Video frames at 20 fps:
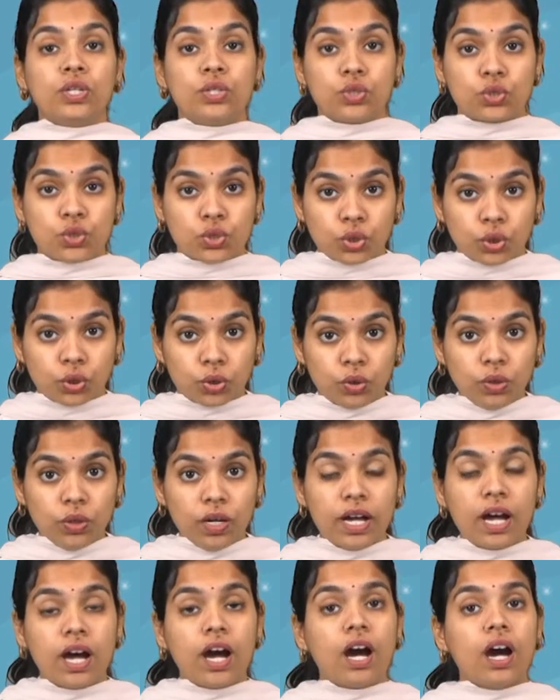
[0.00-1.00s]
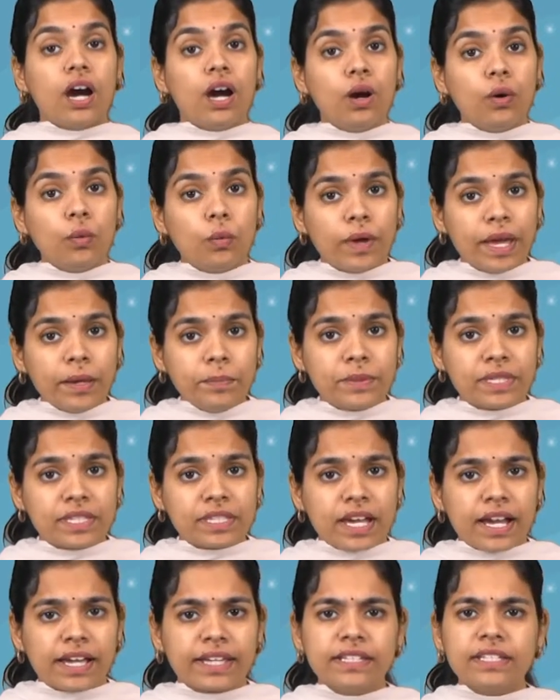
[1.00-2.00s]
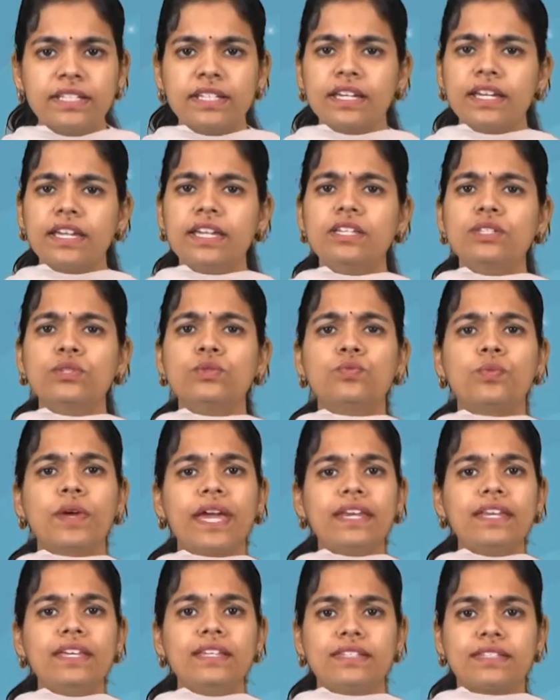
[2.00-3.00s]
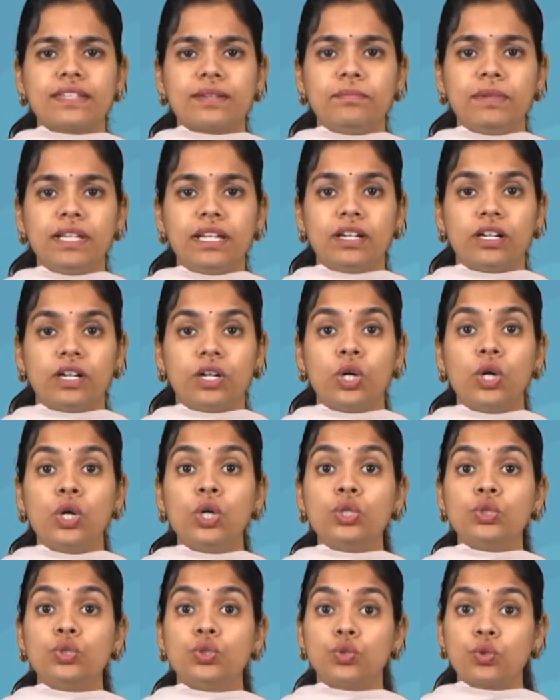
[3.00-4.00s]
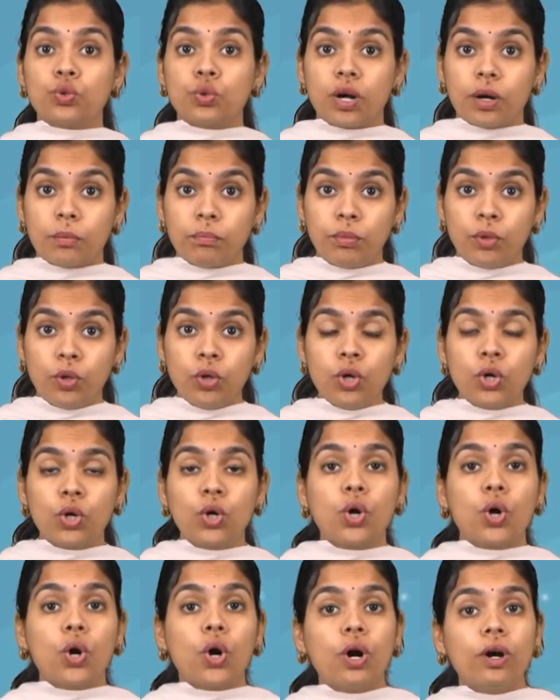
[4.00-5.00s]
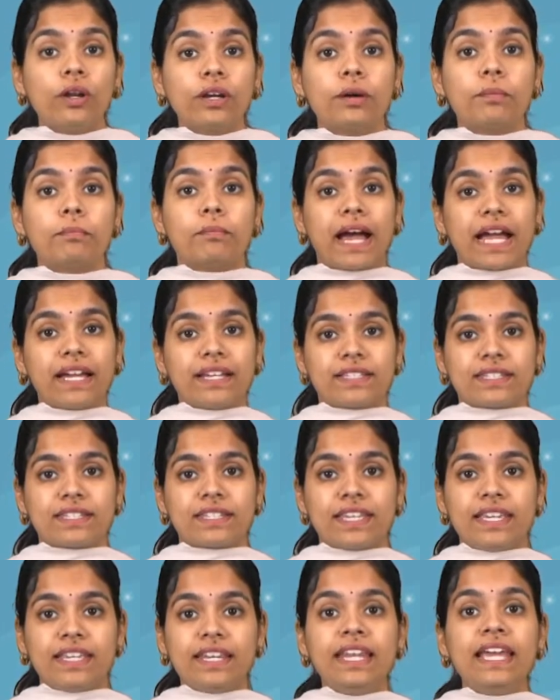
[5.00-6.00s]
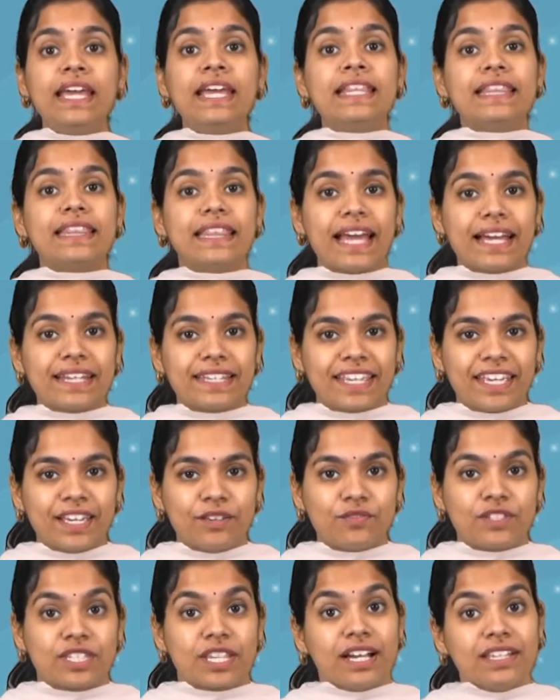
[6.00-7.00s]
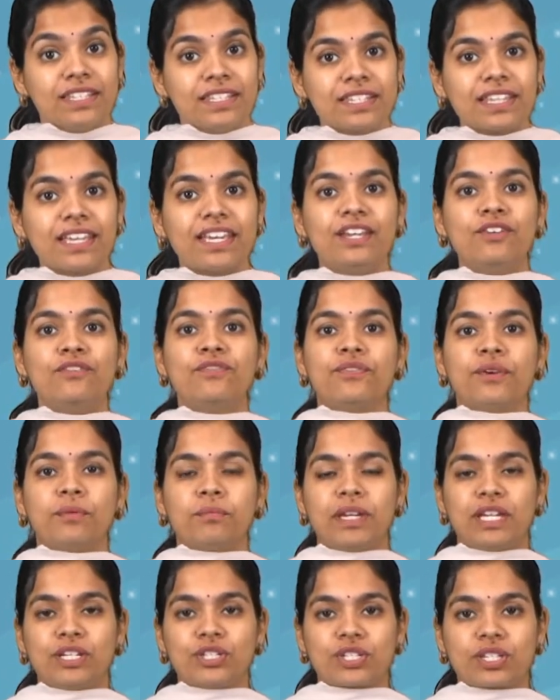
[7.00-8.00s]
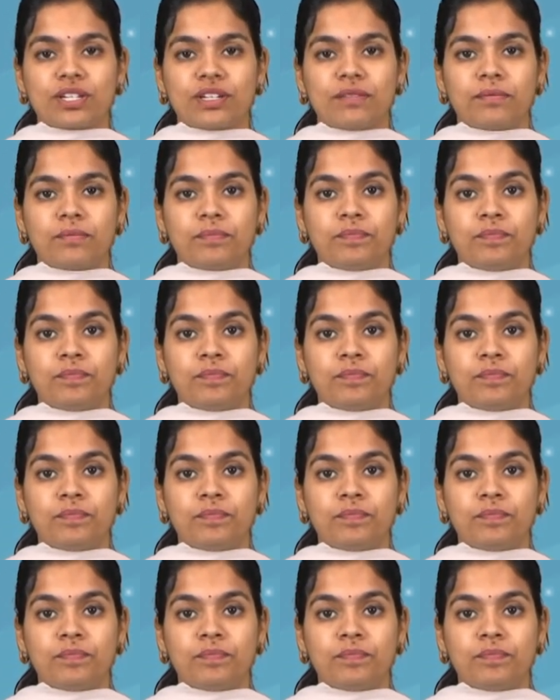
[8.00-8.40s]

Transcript: So, a website is very similar to a book or a magazine that gives us information.